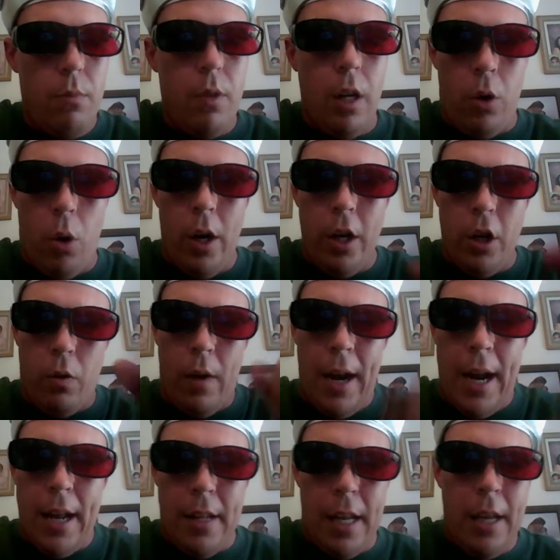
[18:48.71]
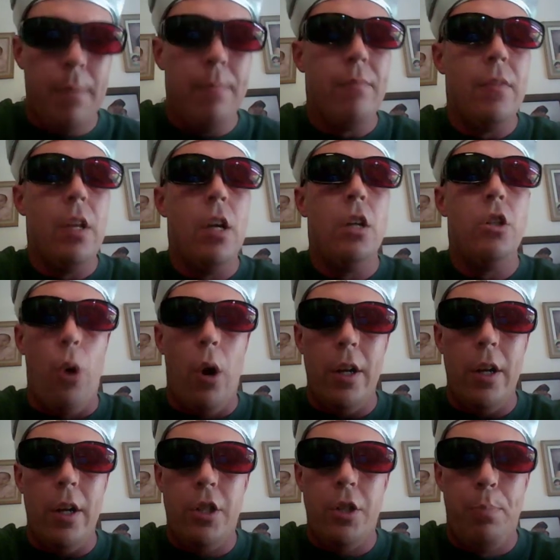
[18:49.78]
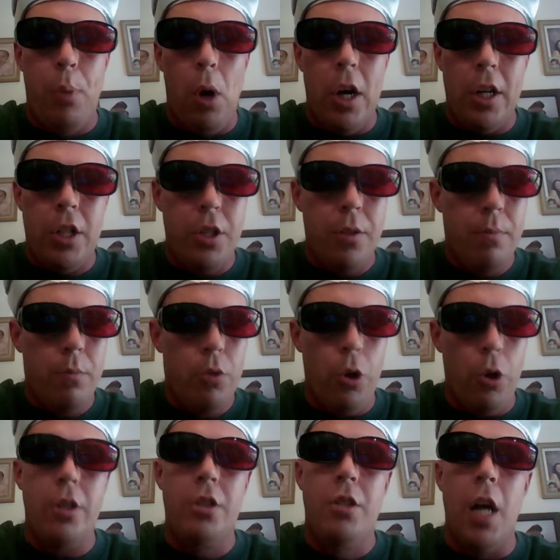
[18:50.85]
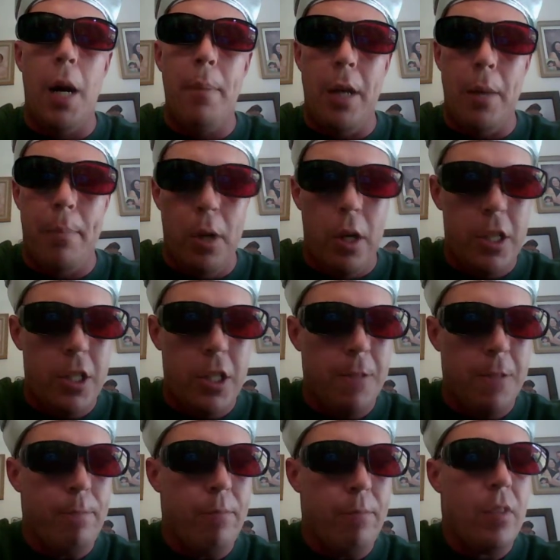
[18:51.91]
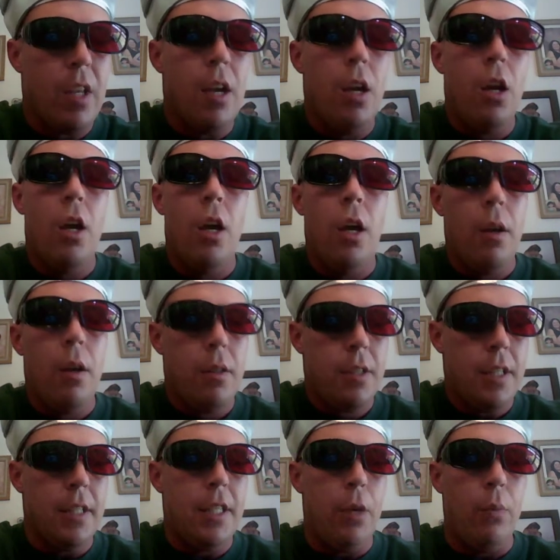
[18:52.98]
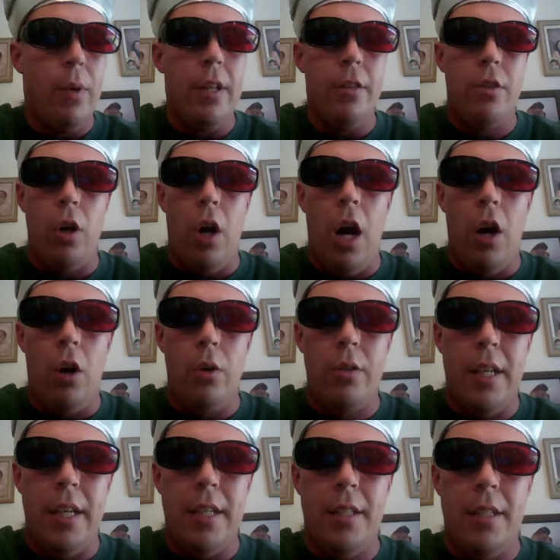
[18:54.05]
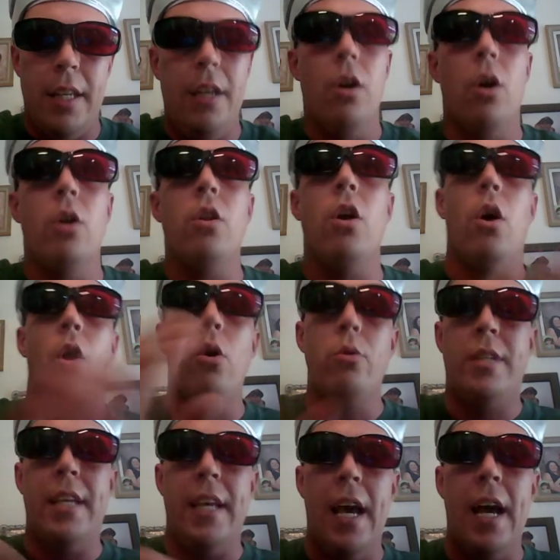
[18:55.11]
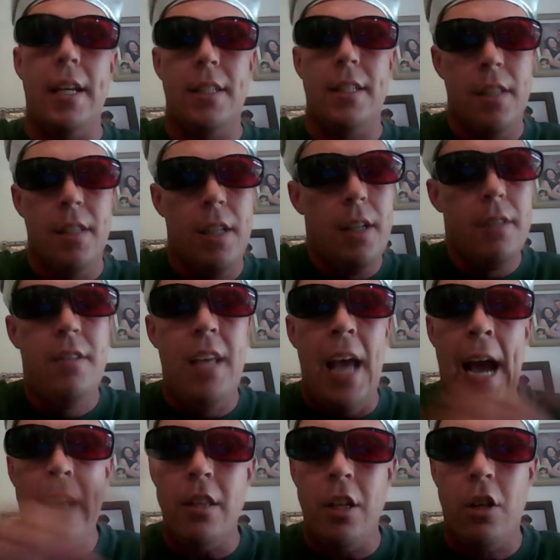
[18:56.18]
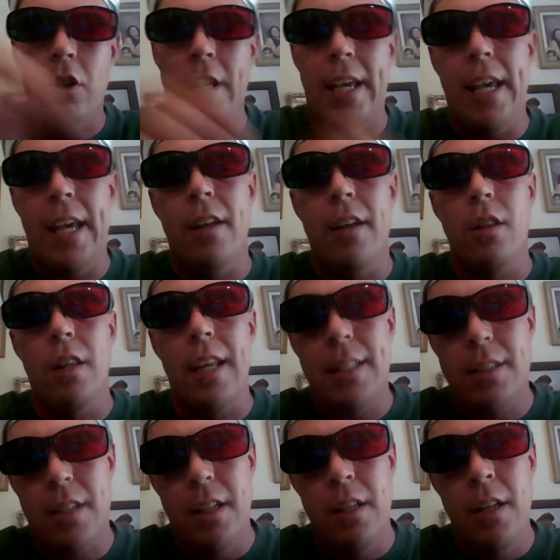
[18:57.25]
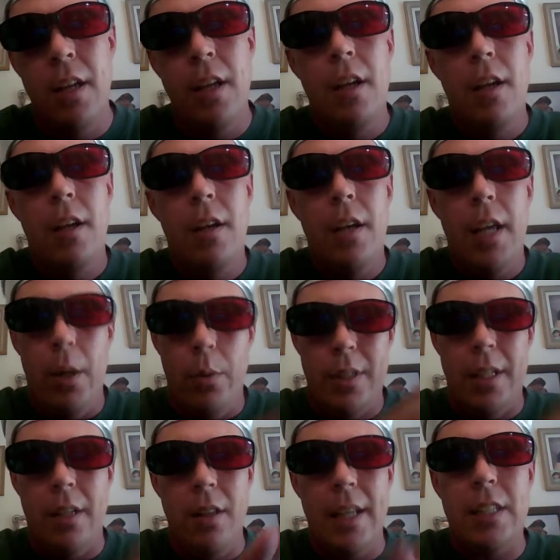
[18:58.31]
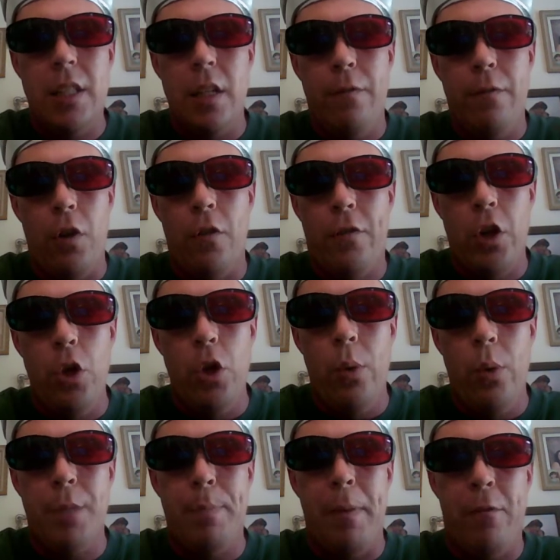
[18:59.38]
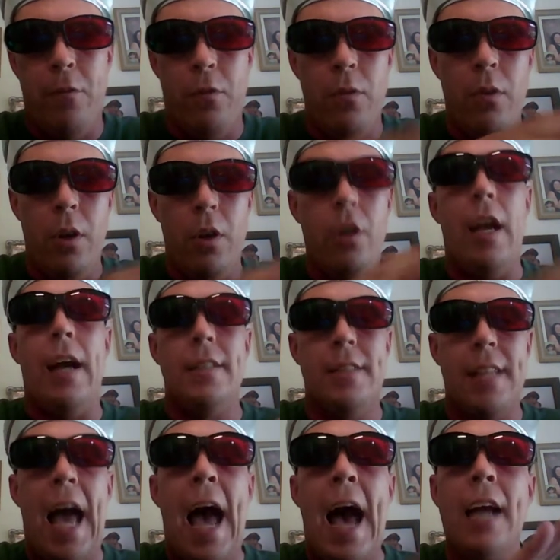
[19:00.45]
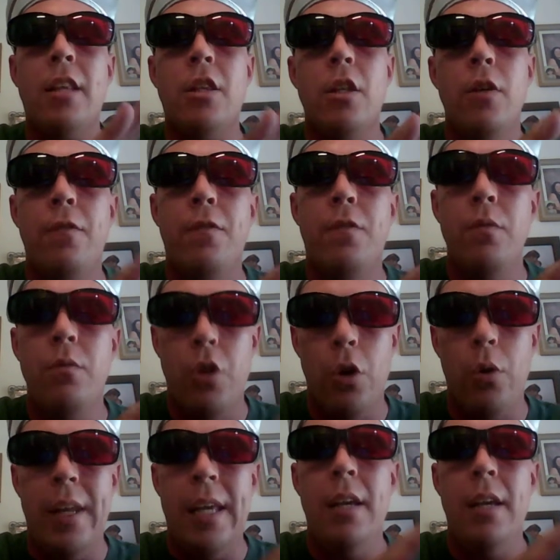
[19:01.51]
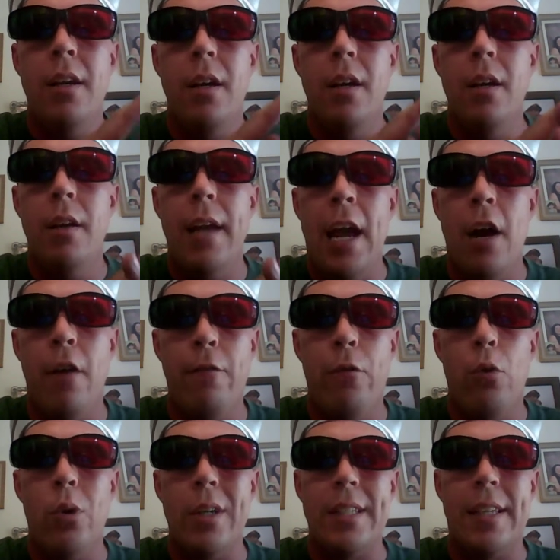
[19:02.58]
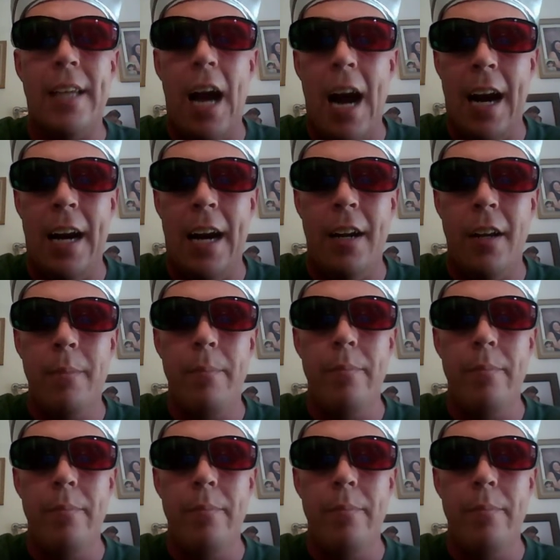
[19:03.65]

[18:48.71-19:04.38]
According to Randy, George Bush, George W. Bush, since he went into R O T C, or no, O T S, technically he enlisted, he was enlisted for a few weeks as active duty Air Force guide